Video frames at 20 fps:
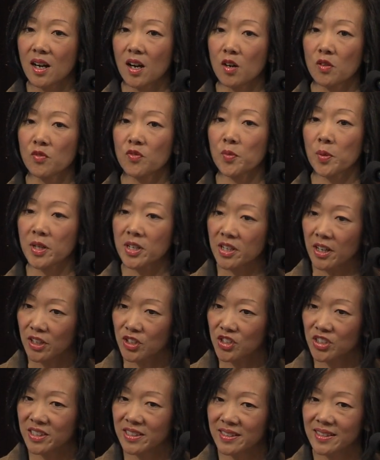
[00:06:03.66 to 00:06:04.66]
of
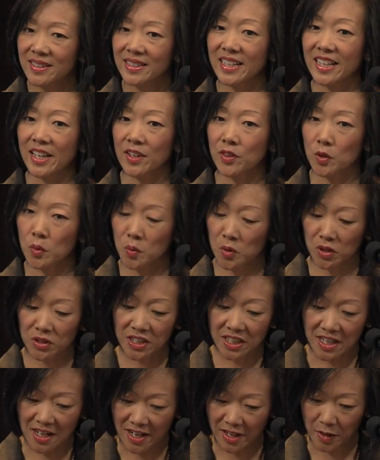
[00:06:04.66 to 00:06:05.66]
production in the
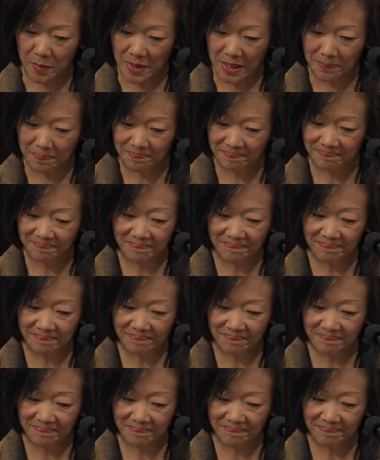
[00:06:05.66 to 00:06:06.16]
world economy.